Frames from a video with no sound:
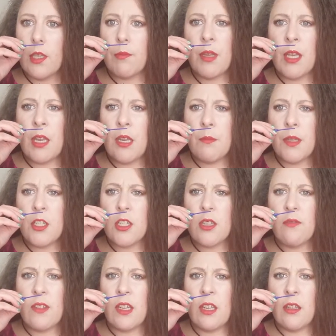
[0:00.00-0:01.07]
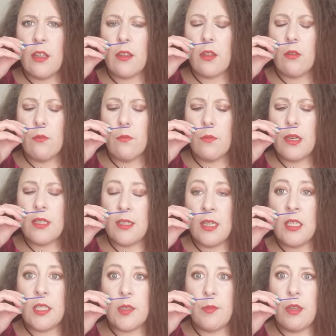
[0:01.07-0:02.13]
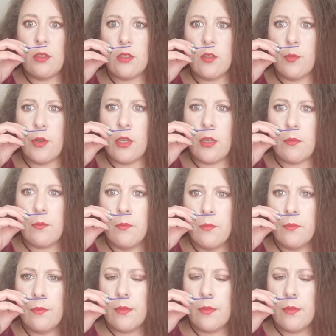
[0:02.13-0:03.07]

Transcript: I'm not getting much of the vanilla, though. But it does smell super good.